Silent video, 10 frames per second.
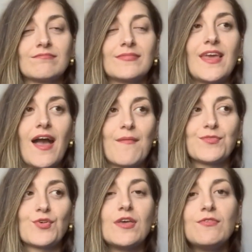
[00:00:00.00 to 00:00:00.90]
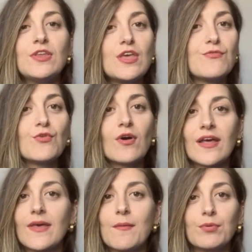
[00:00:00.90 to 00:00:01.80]
Yeah, so even if you are
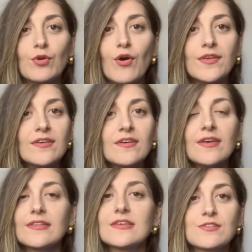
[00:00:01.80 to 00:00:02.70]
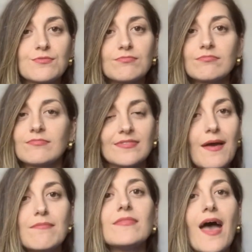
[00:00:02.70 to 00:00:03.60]
an employee, this
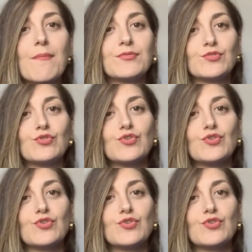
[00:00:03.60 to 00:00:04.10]
can happen to you.